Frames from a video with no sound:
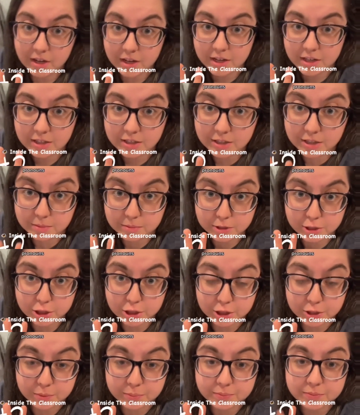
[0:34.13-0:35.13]
Number
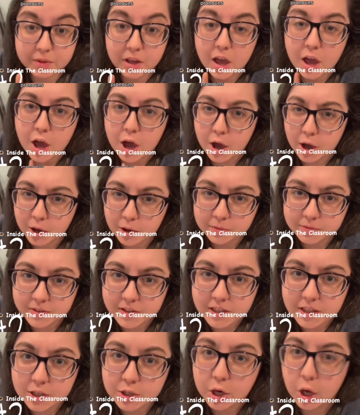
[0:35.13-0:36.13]
2,
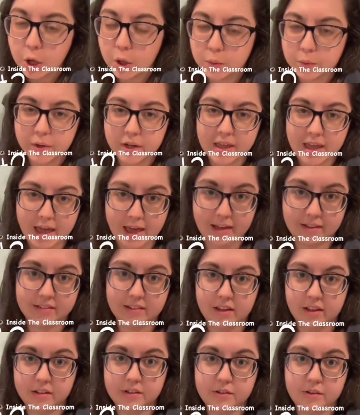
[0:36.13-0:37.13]
hopefully you're already
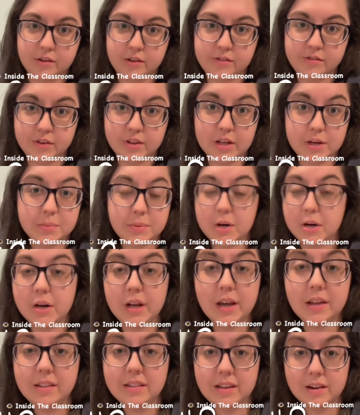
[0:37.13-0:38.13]
asking students for their
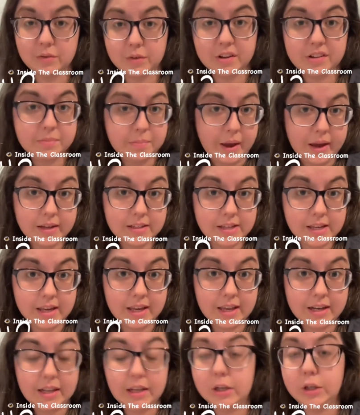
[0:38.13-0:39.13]
pronouns and respecting
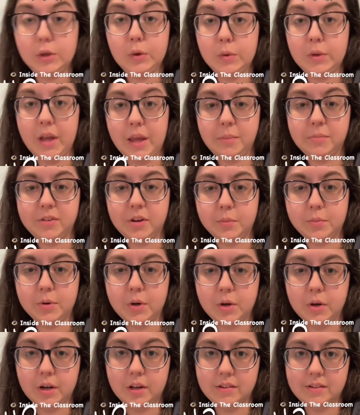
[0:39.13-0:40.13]
any new names or
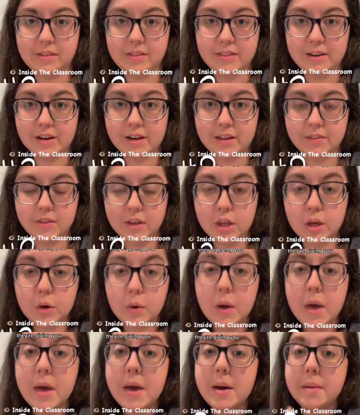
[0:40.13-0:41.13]
pronouns that they're giving you.
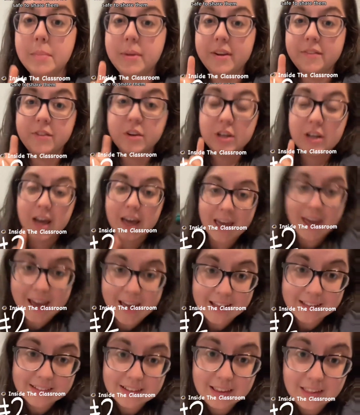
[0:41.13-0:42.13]
But if you're not
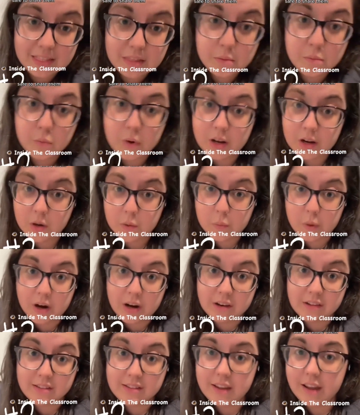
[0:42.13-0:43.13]
asking them when and where
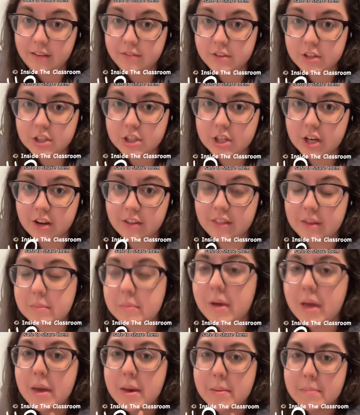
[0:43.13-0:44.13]
it's safe to share
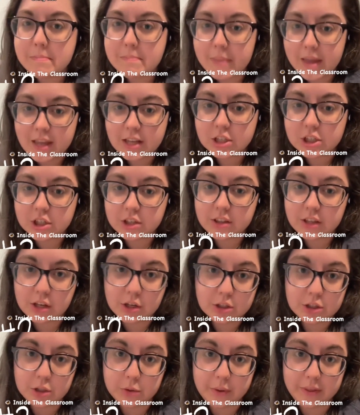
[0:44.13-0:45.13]
them, make sure that
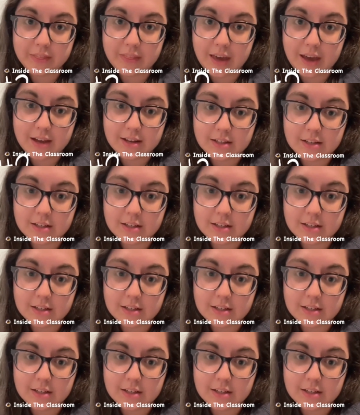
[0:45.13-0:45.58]
you're doing that.